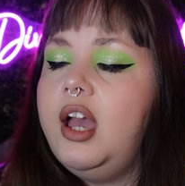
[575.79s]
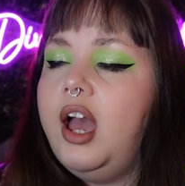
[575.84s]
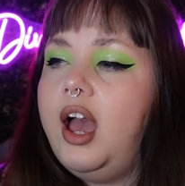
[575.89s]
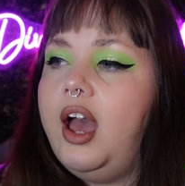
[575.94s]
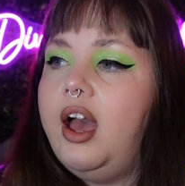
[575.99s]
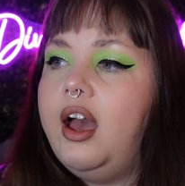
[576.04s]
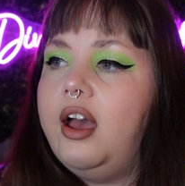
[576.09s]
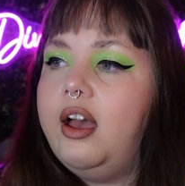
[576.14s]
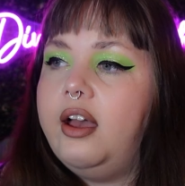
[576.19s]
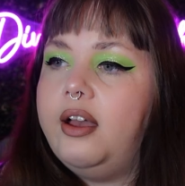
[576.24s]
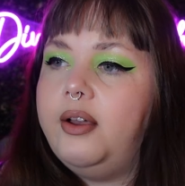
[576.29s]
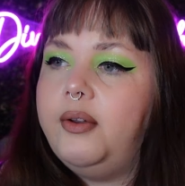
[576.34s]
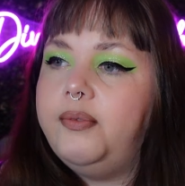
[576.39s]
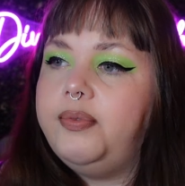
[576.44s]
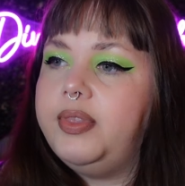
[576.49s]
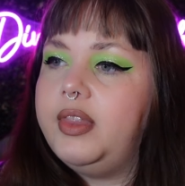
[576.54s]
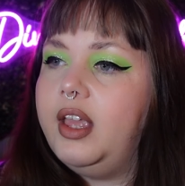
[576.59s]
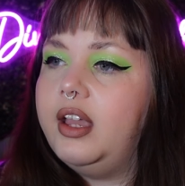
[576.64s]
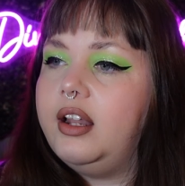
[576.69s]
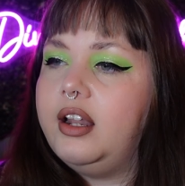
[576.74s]
Uh,
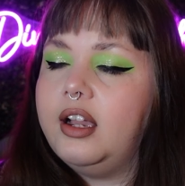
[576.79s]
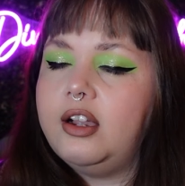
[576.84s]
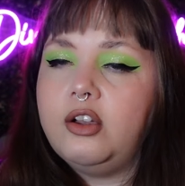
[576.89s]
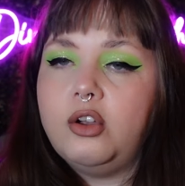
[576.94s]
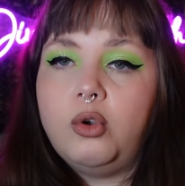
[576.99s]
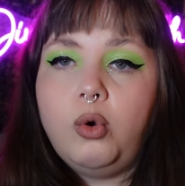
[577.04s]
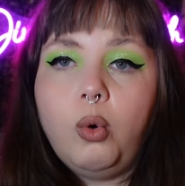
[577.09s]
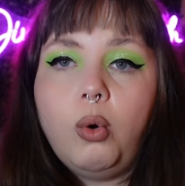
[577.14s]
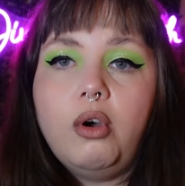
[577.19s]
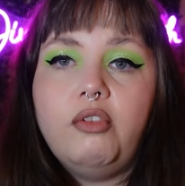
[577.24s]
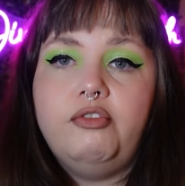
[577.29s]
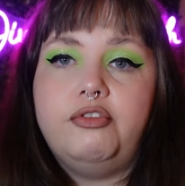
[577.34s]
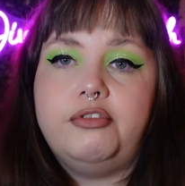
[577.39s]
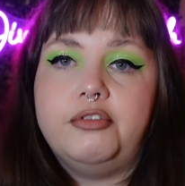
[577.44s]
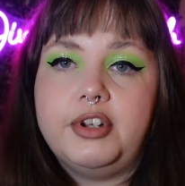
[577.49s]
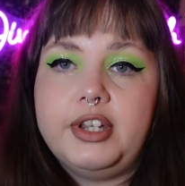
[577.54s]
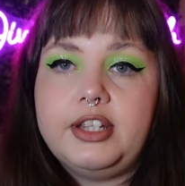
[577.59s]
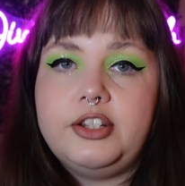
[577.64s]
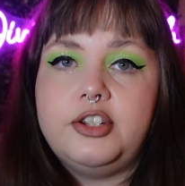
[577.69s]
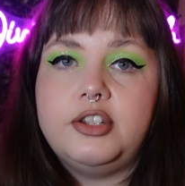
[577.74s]
and I could go on
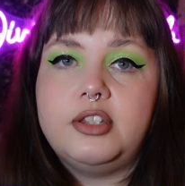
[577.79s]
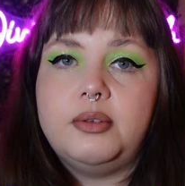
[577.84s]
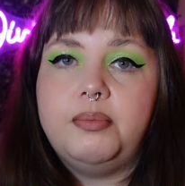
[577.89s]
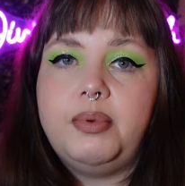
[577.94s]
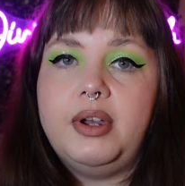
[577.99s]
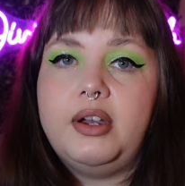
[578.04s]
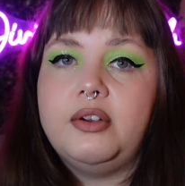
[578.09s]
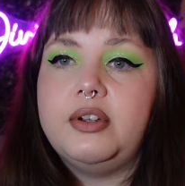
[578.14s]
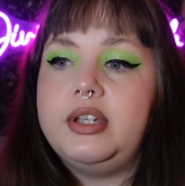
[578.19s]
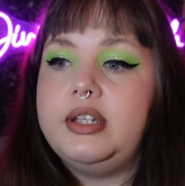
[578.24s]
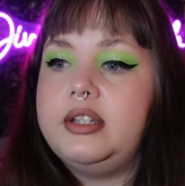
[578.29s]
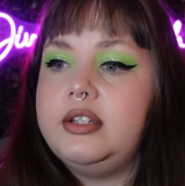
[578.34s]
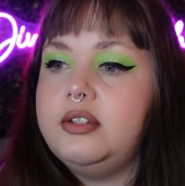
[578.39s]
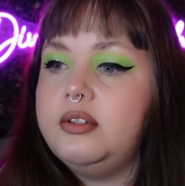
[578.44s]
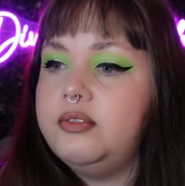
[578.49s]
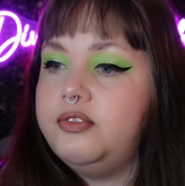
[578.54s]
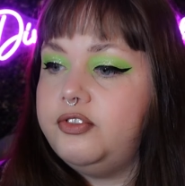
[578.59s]
for ages about it.